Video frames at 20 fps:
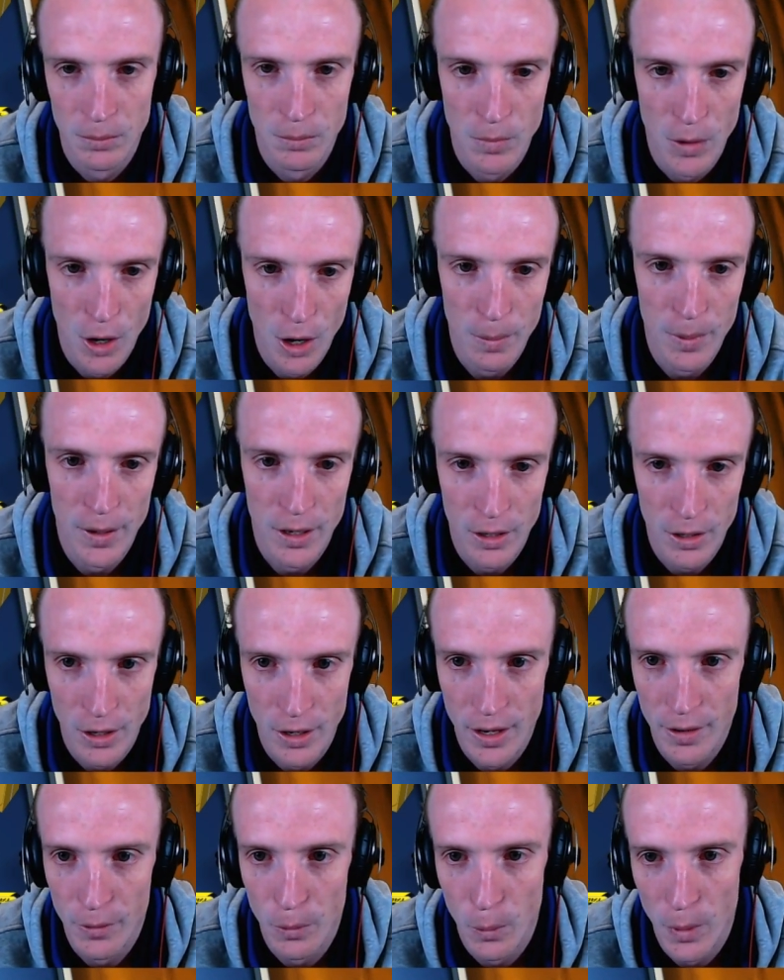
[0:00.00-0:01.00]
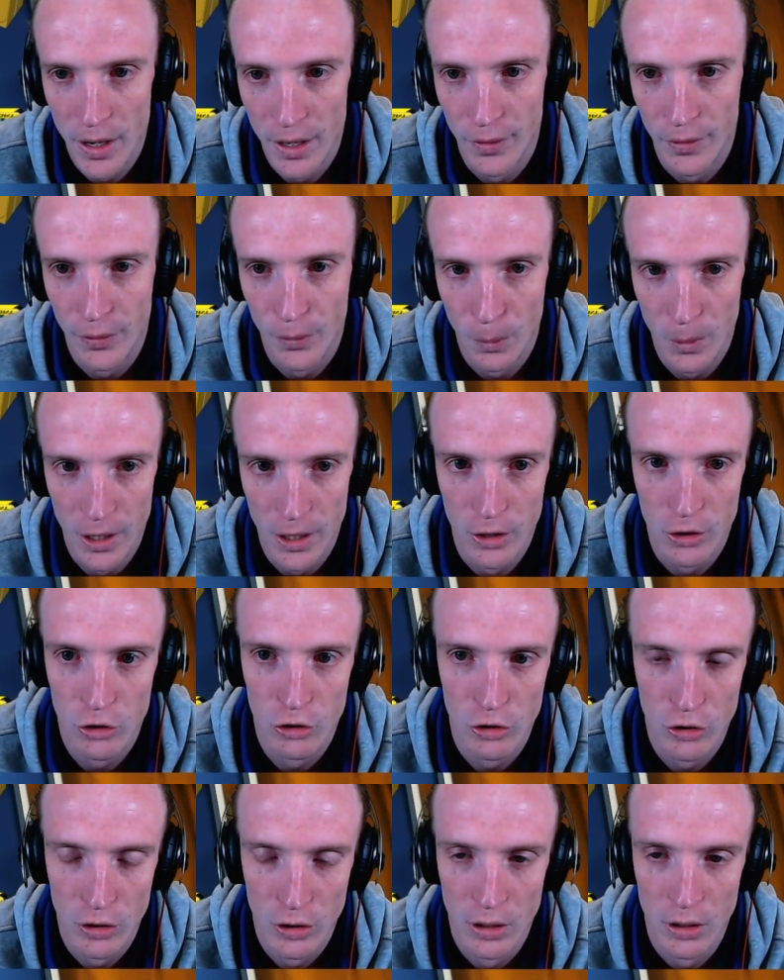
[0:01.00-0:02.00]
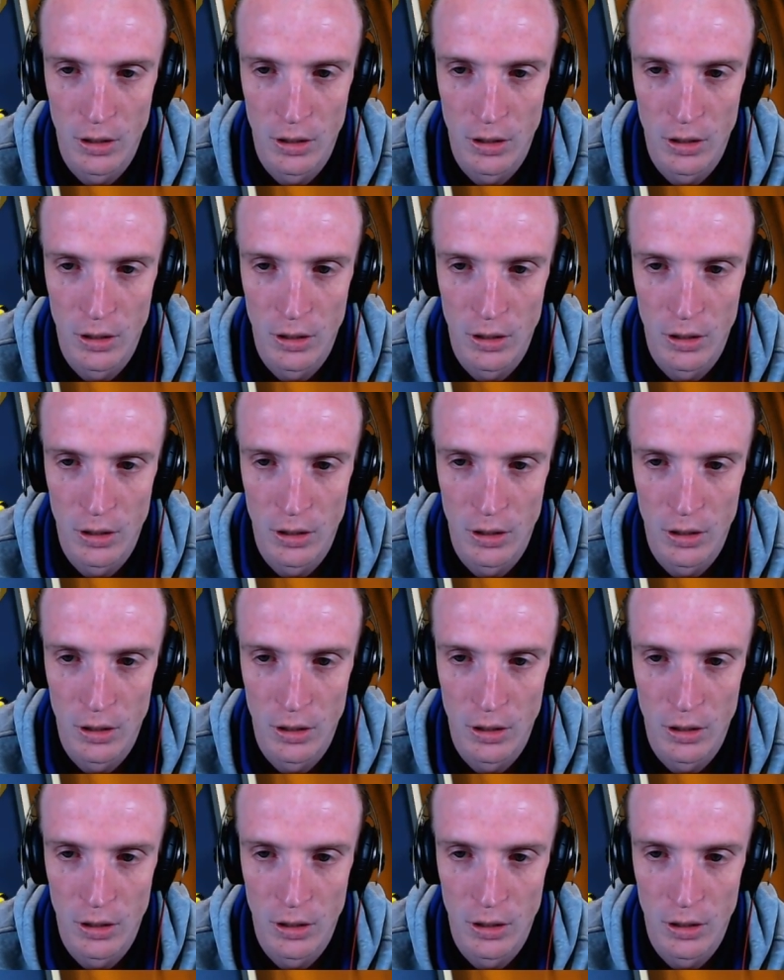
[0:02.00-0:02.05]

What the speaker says: Hoping you don't have a way to switch.